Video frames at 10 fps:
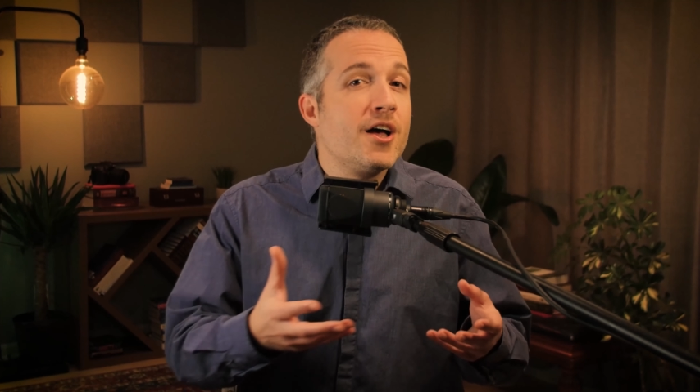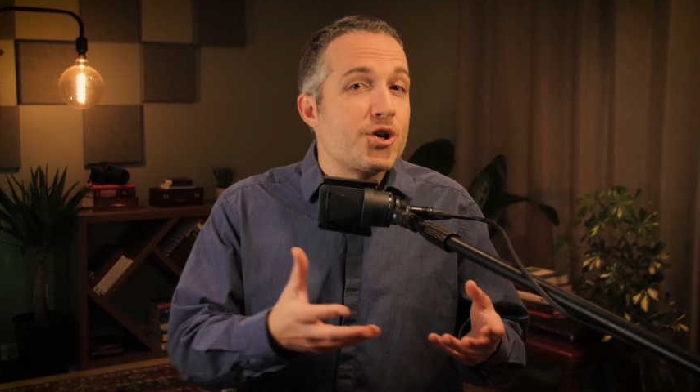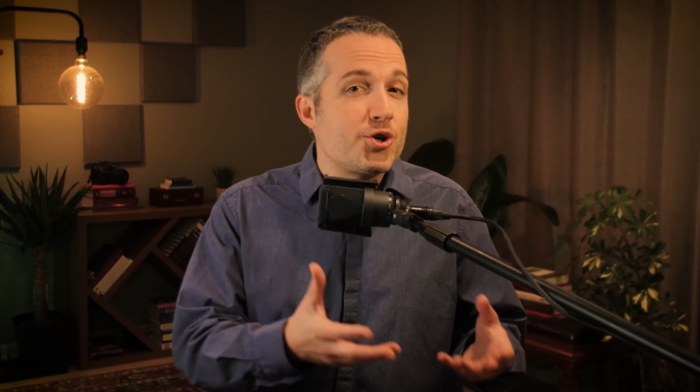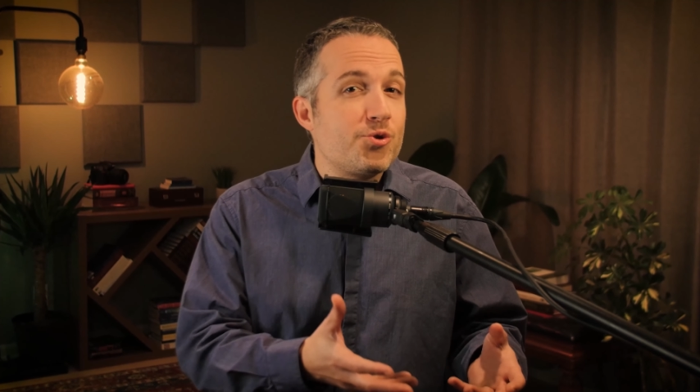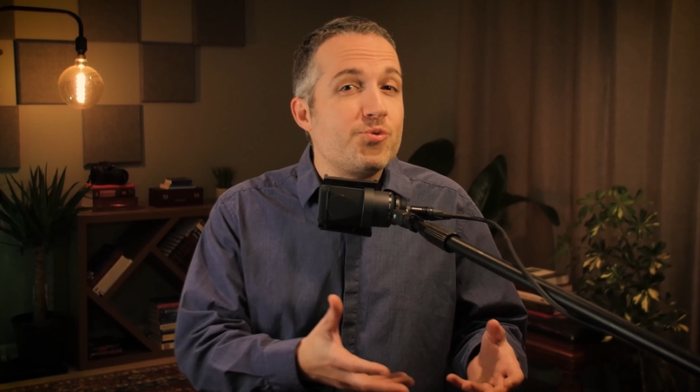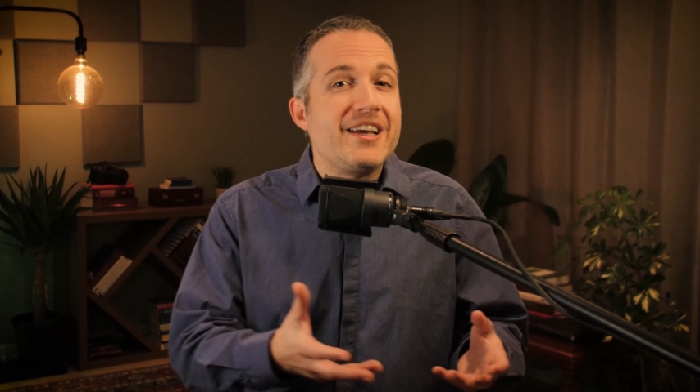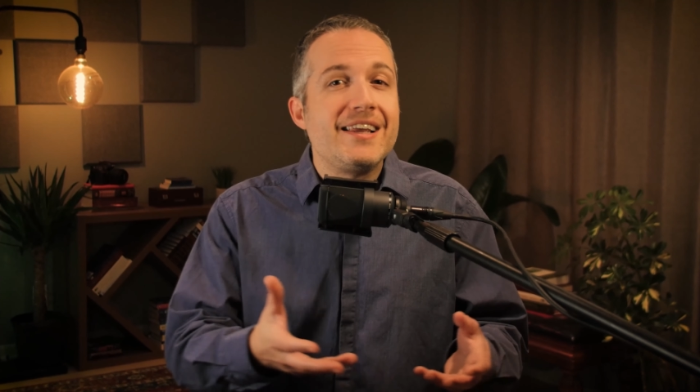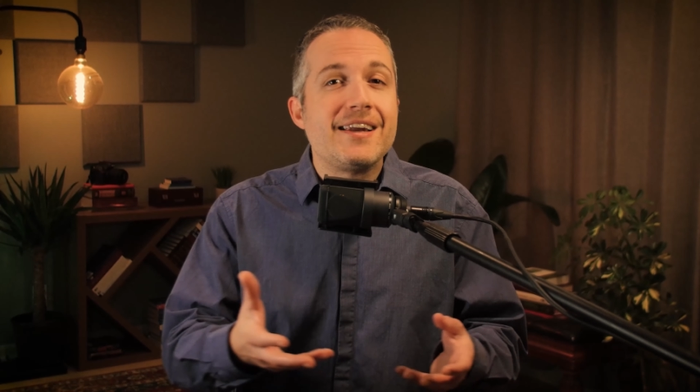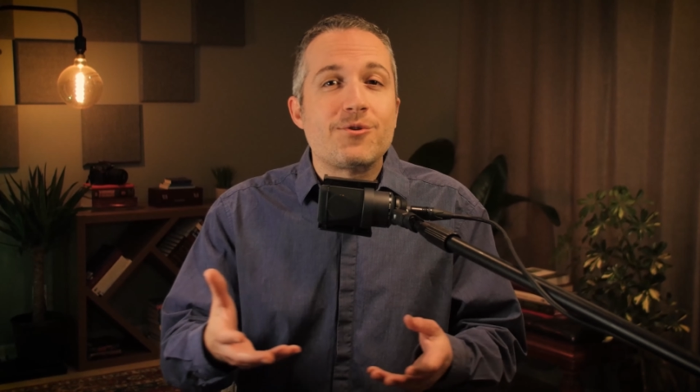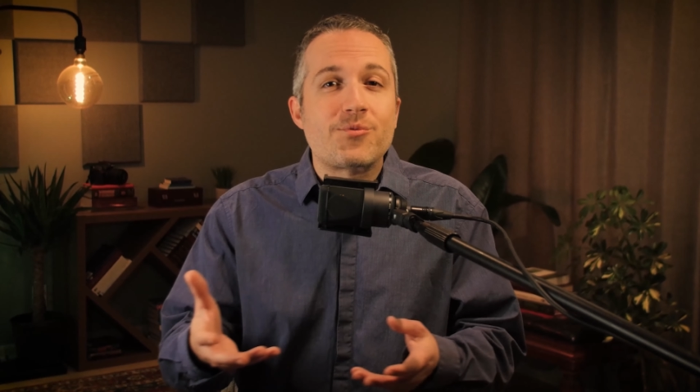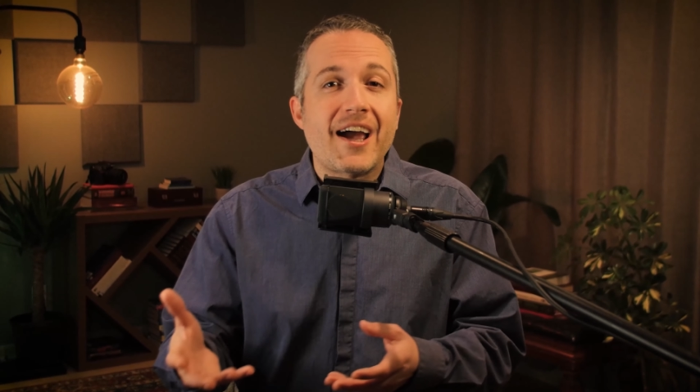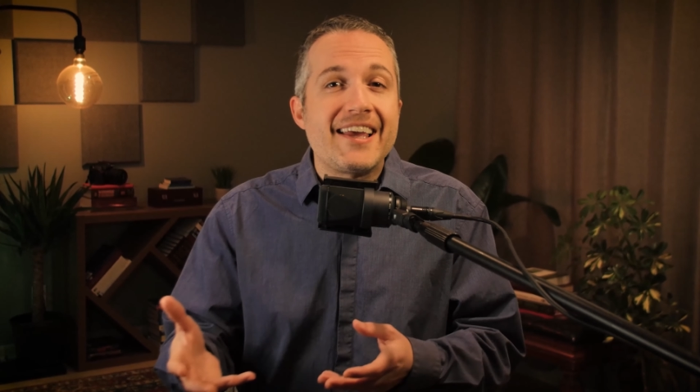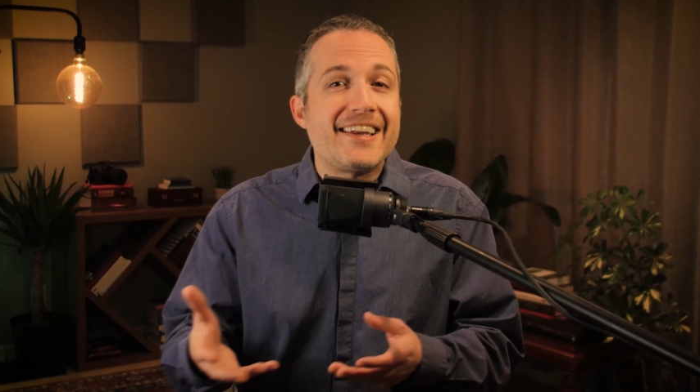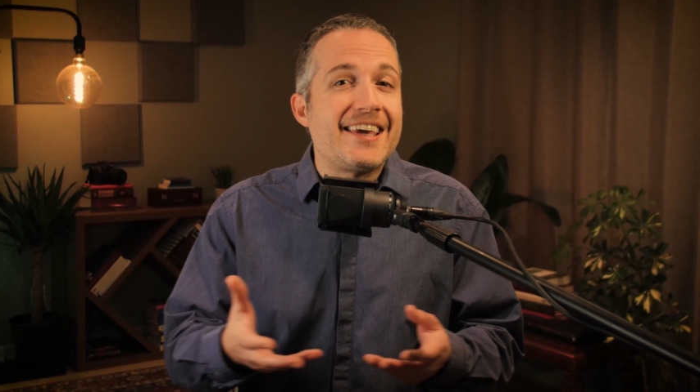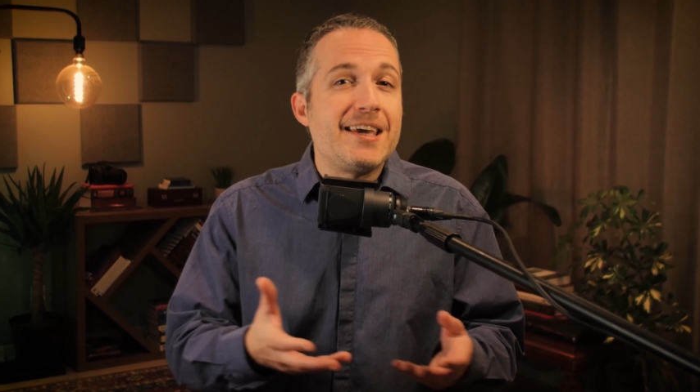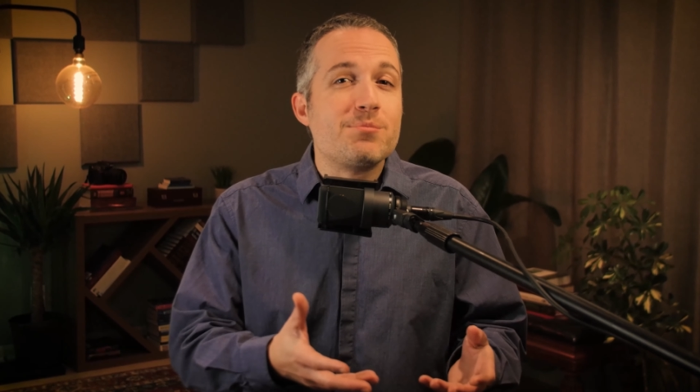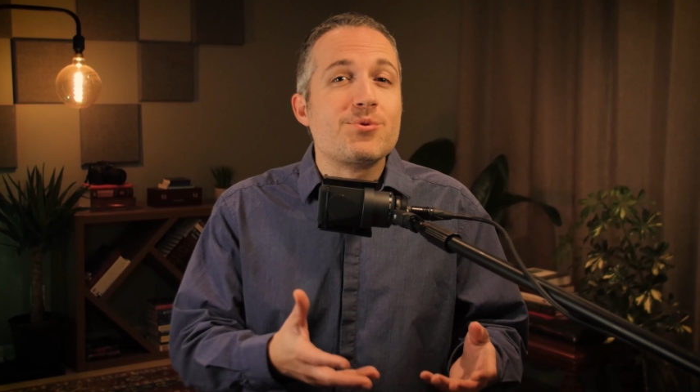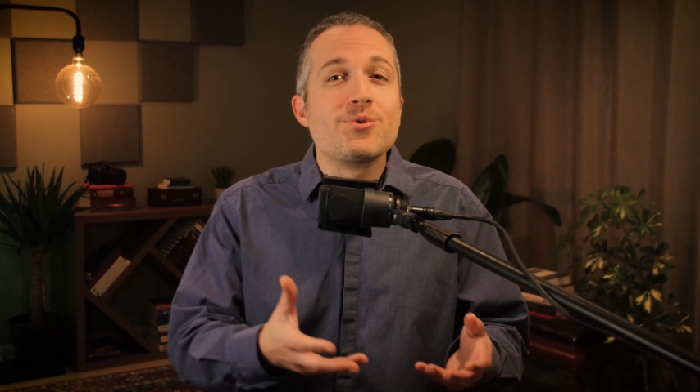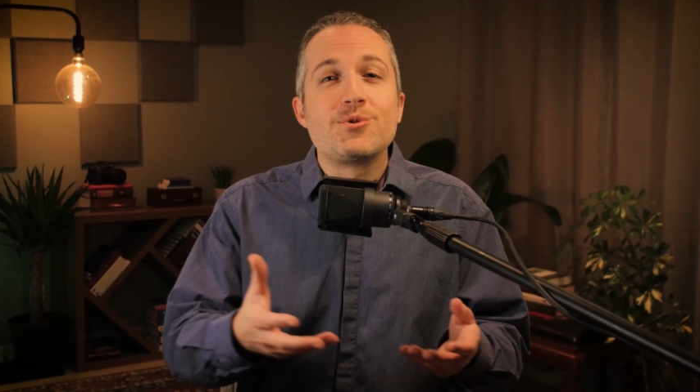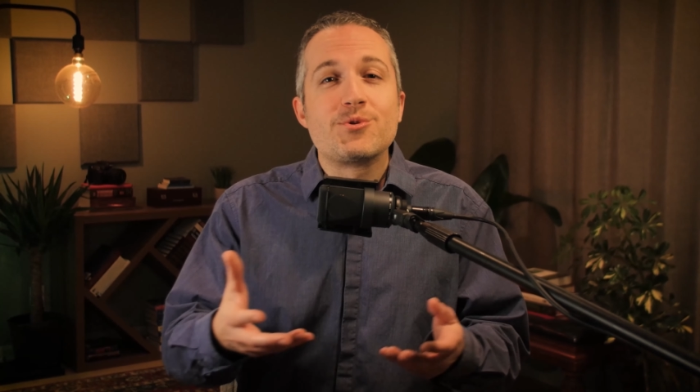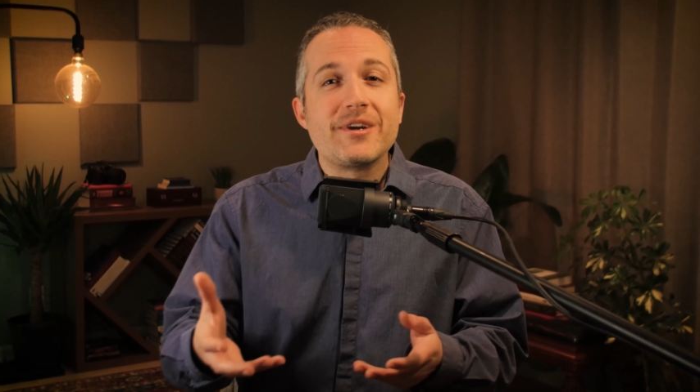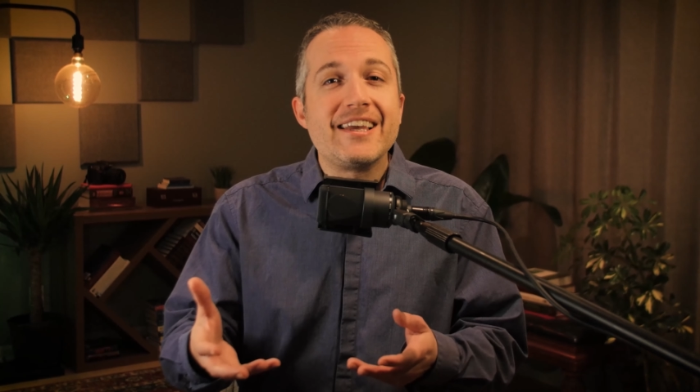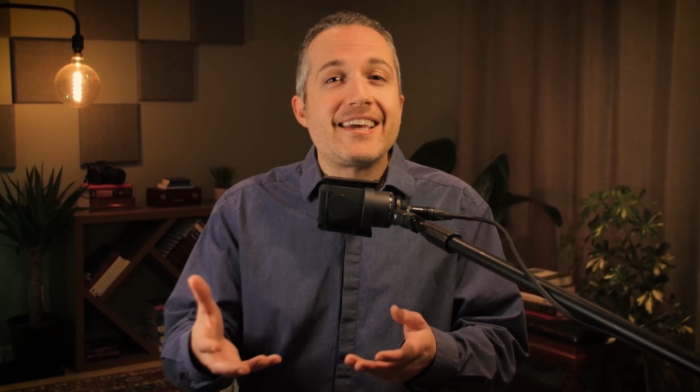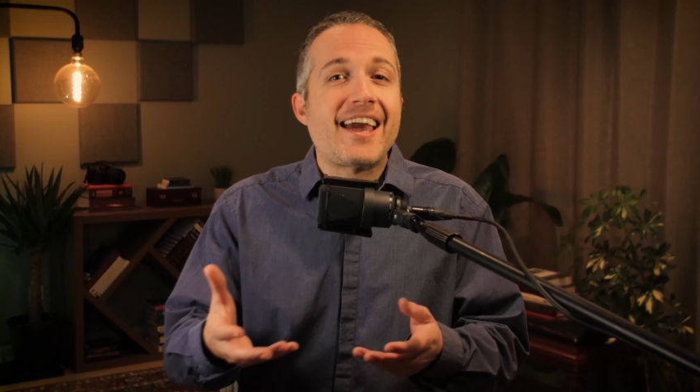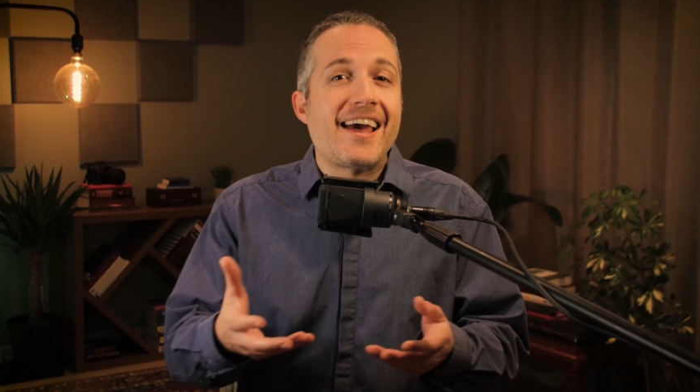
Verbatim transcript: could read and write Hebrew, Greek,